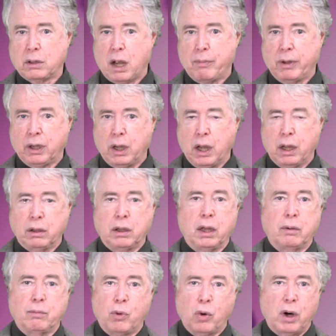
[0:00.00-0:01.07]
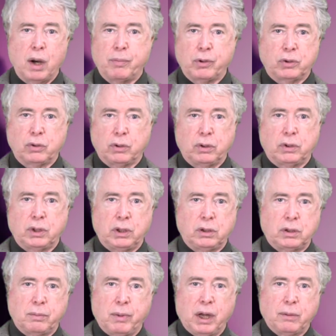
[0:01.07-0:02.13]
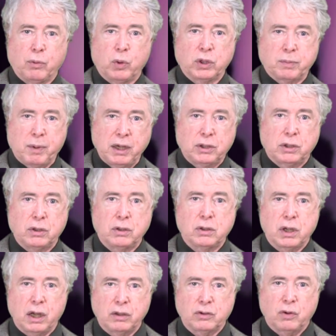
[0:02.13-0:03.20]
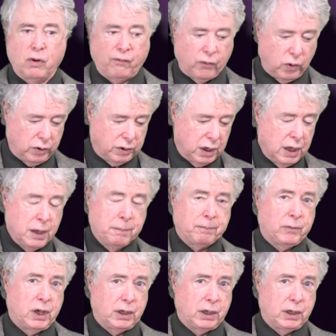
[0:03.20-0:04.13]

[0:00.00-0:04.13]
coming in and more opportunity to make more speeches and so forth,